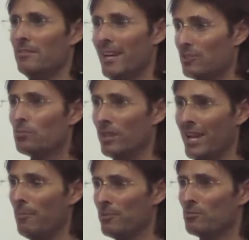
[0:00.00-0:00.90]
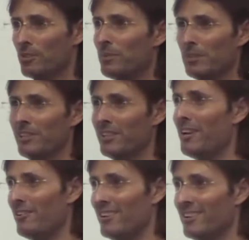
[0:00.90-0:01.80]
that's what happens with people in
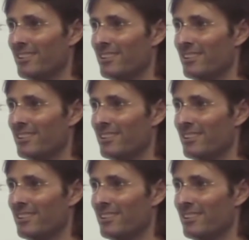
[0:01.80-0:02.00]
error.